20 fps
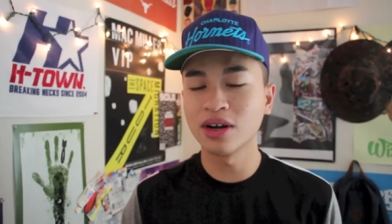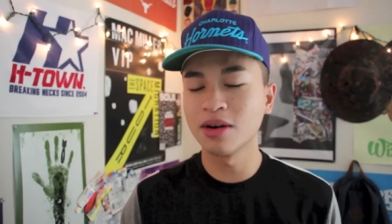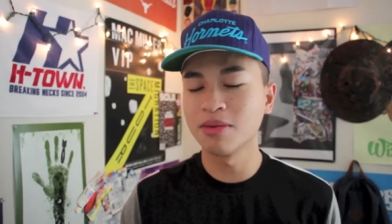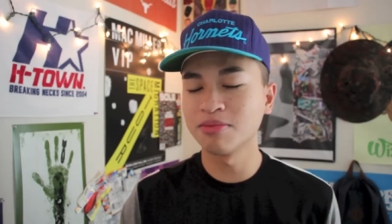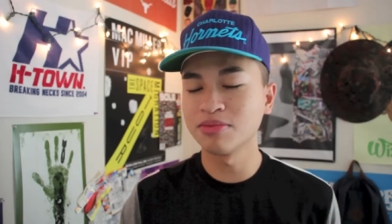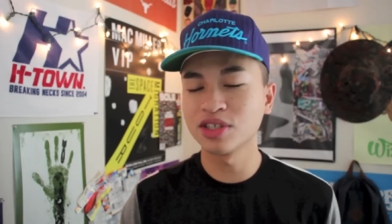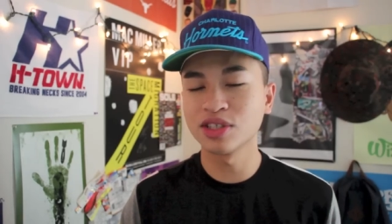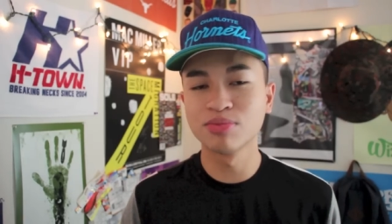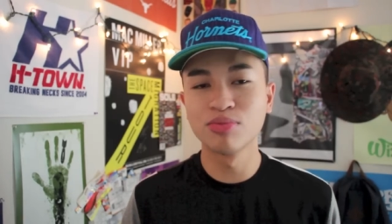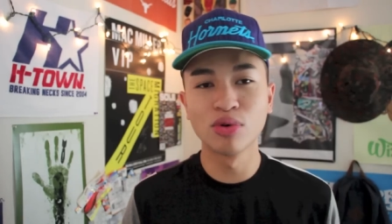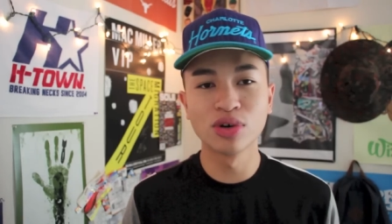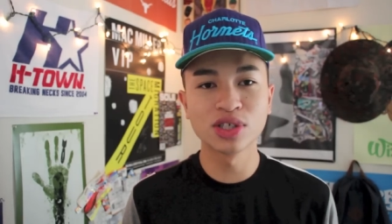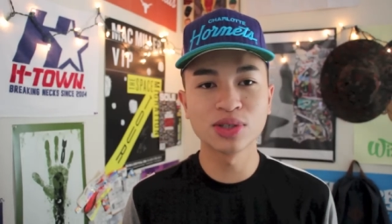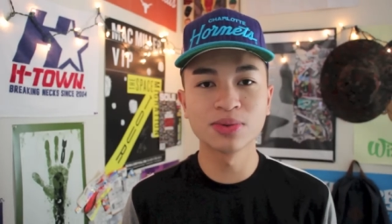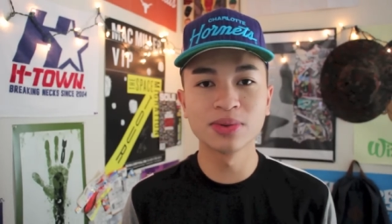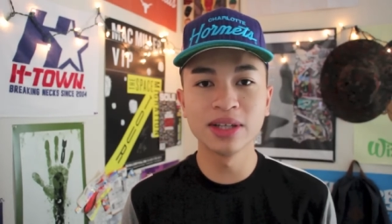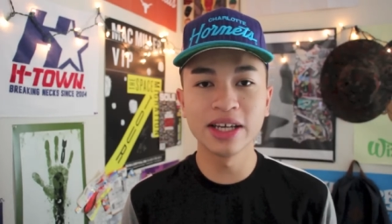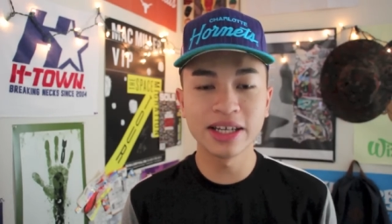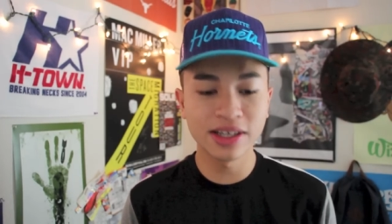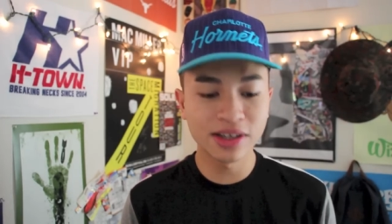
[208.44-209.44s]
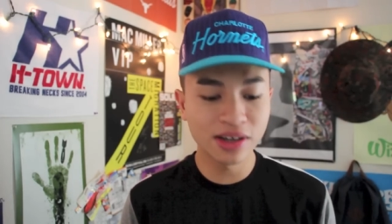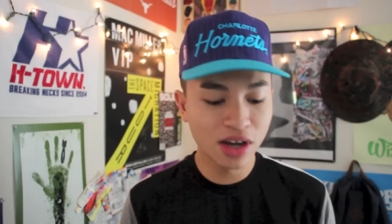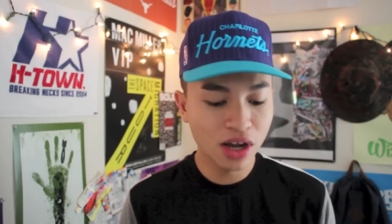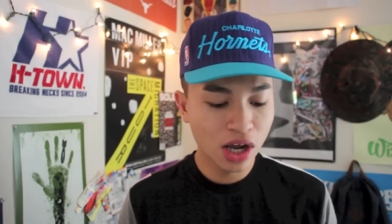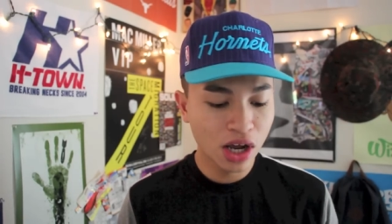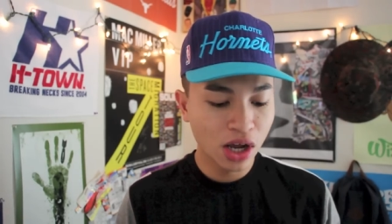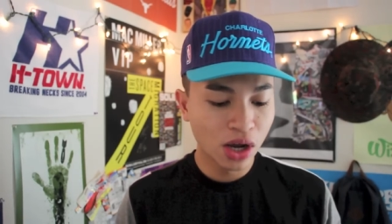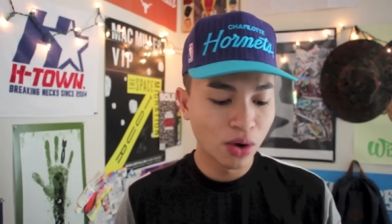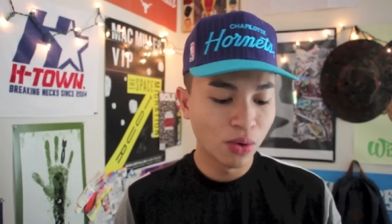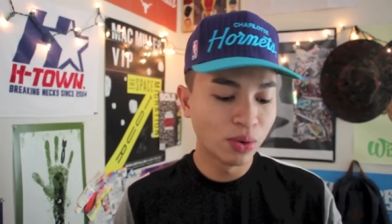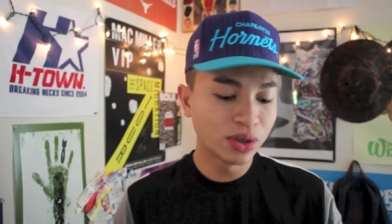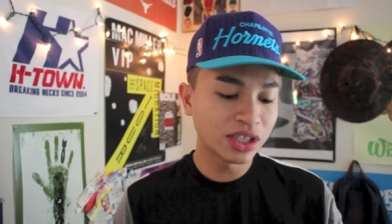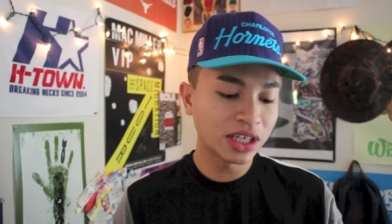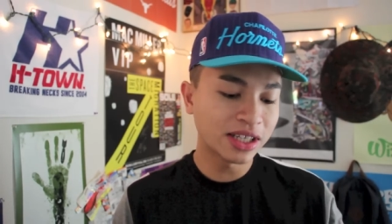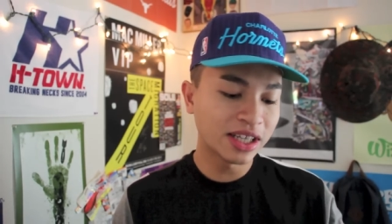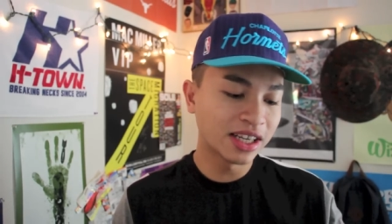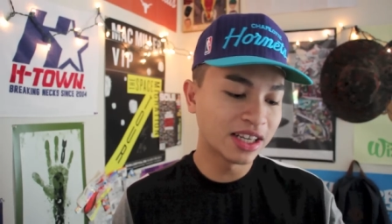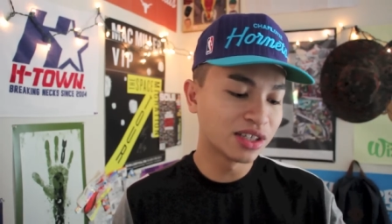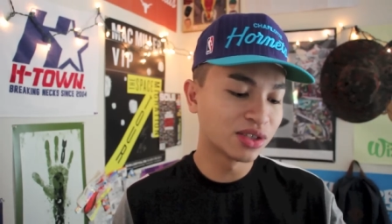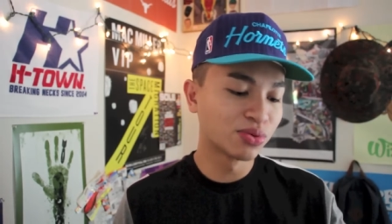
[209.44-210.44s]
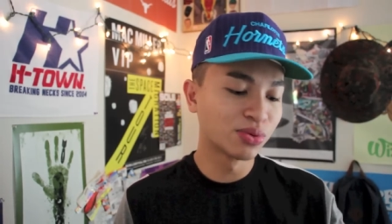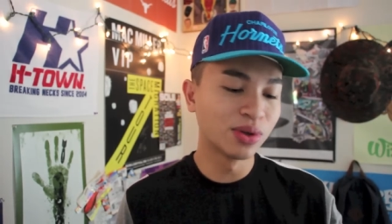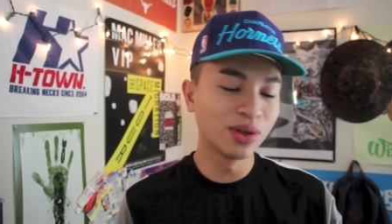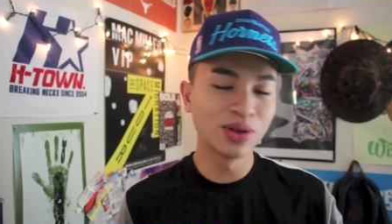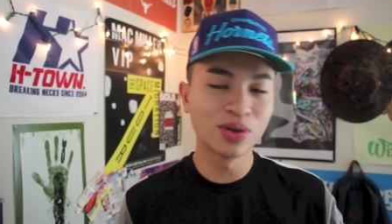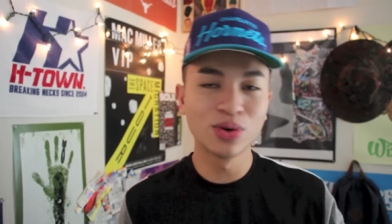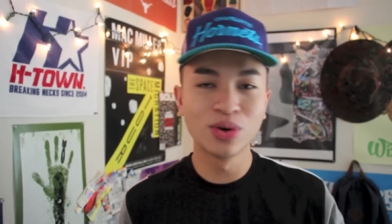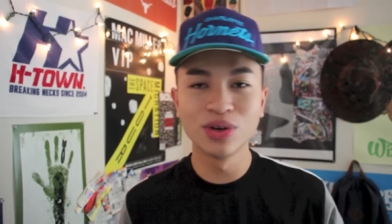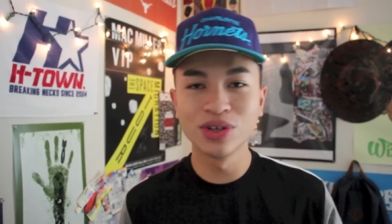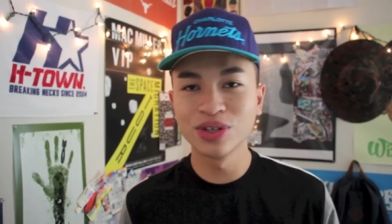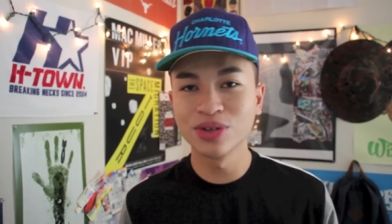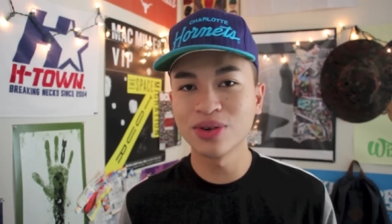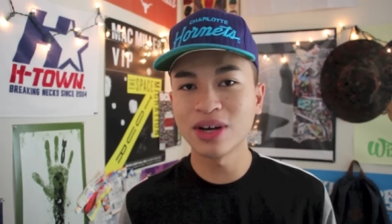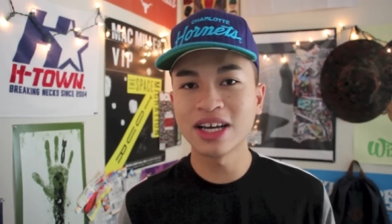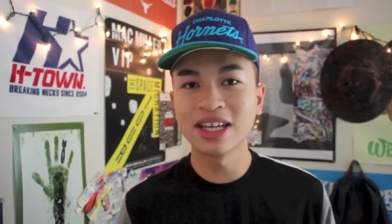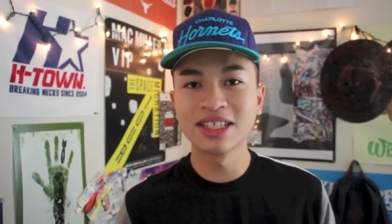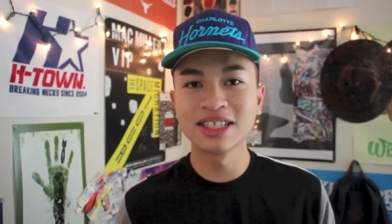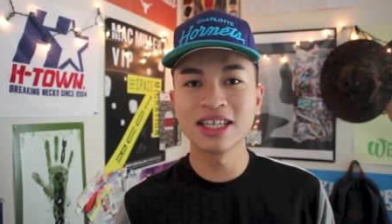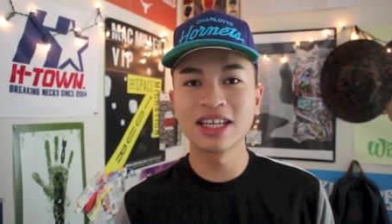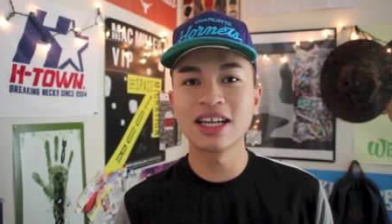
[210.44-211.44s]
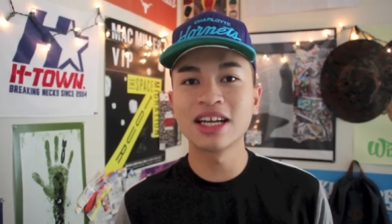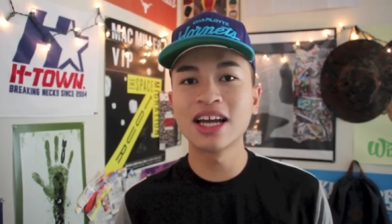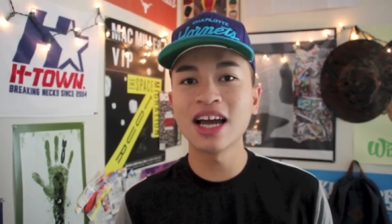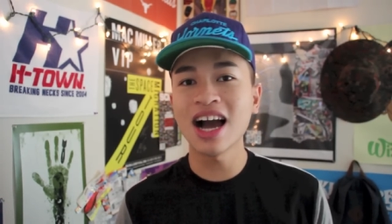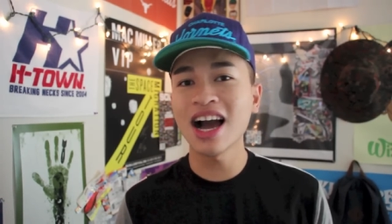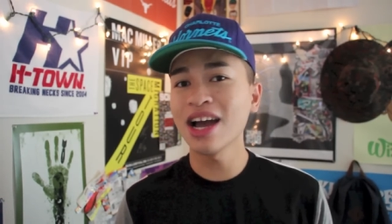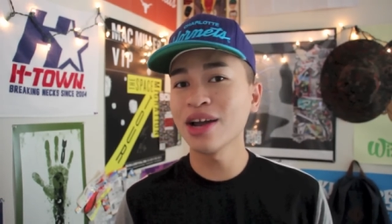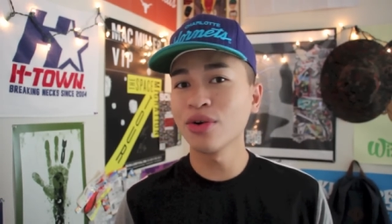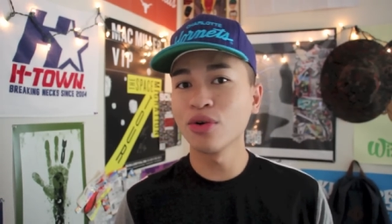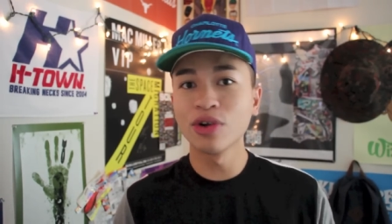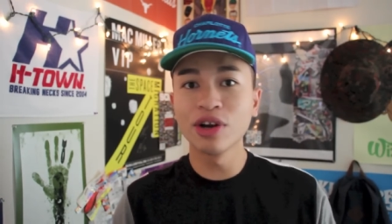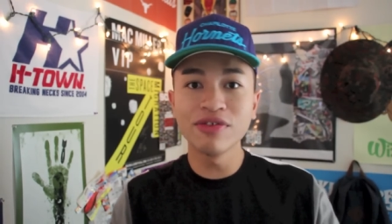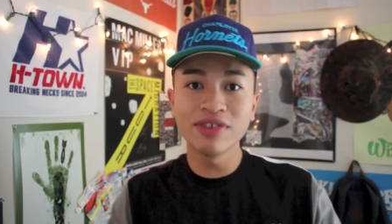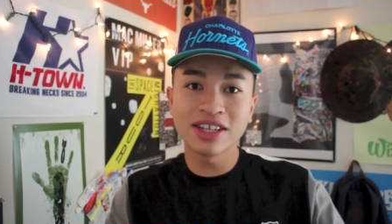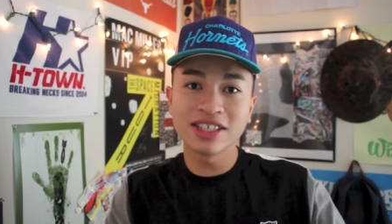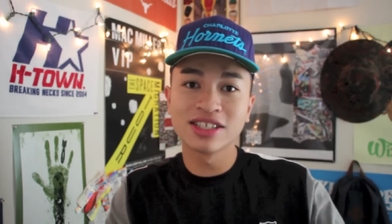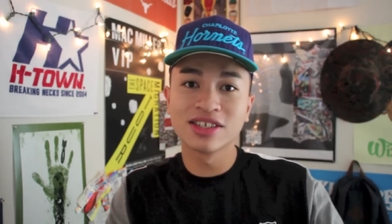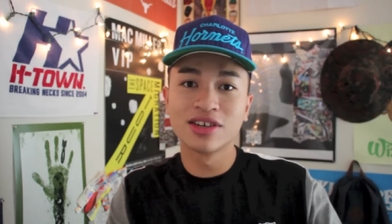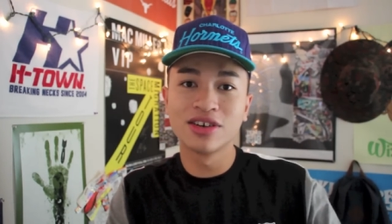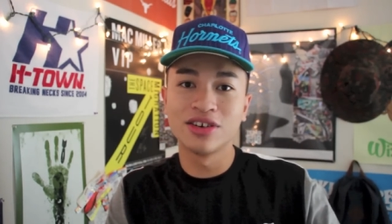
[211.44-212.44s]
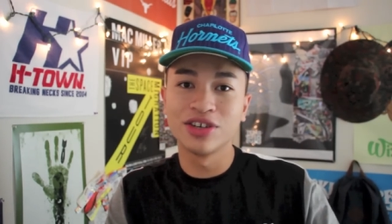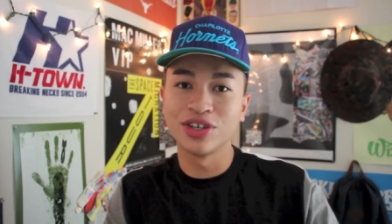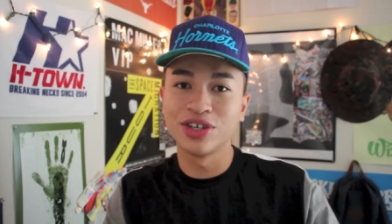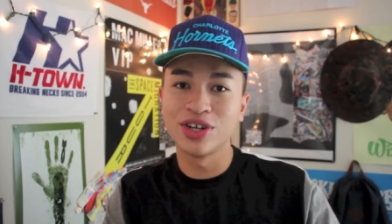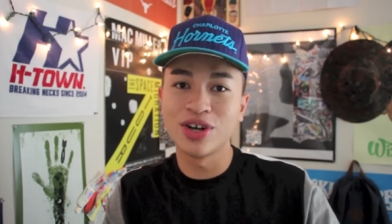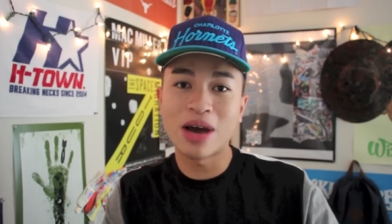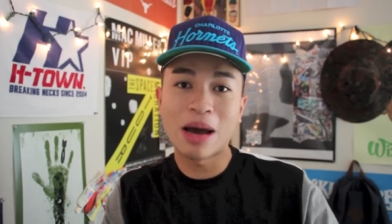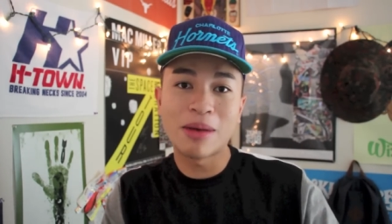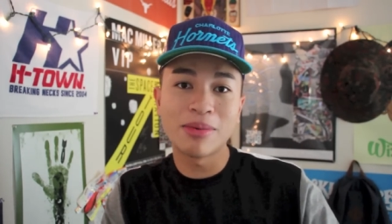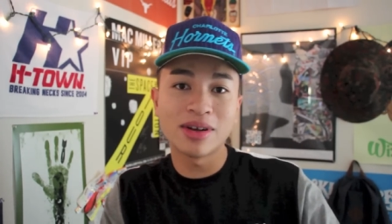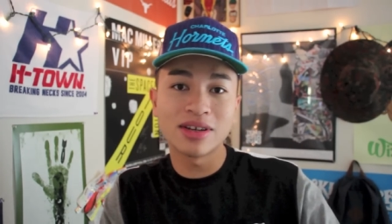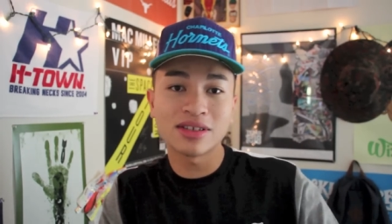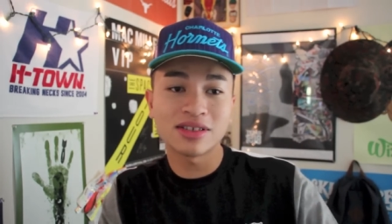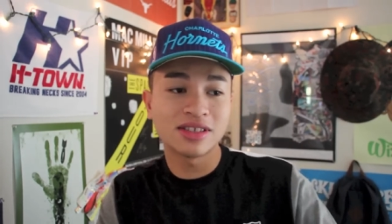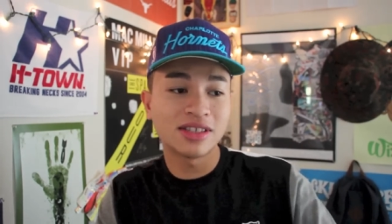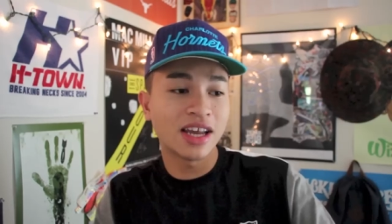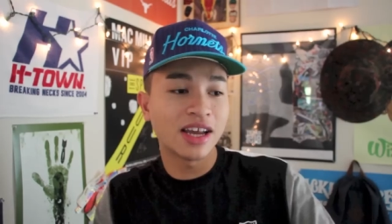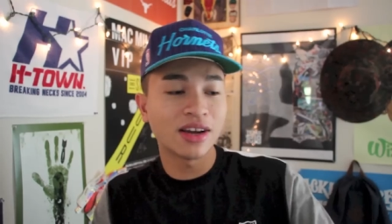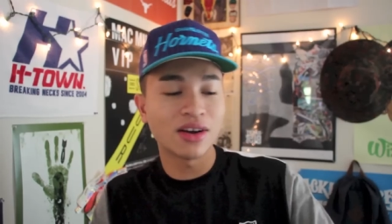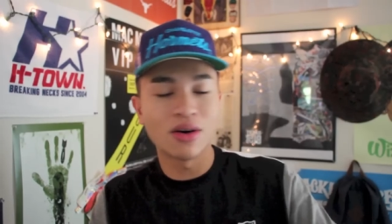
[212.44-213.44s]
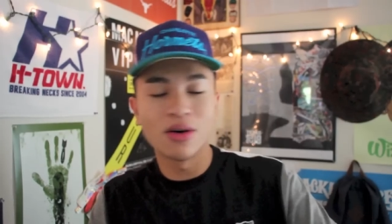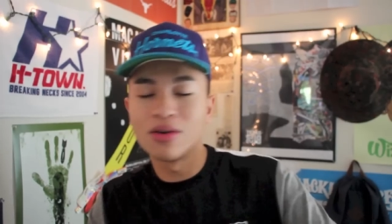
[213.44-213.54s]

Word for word: um, sports related which I think is really cool you know as a guy or even as a girl you know I'm not saying